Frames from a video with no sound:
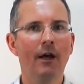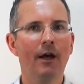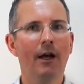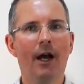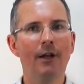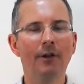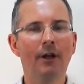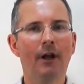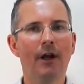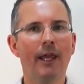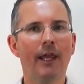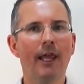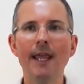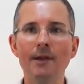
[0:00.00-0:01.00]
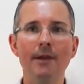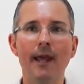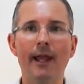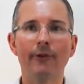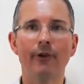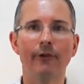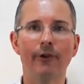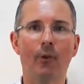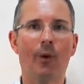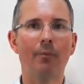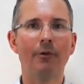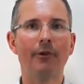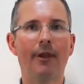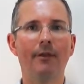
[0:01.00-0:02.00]
underlying index goes up
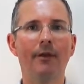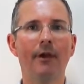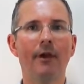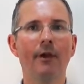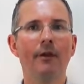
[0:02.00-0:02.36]
1%,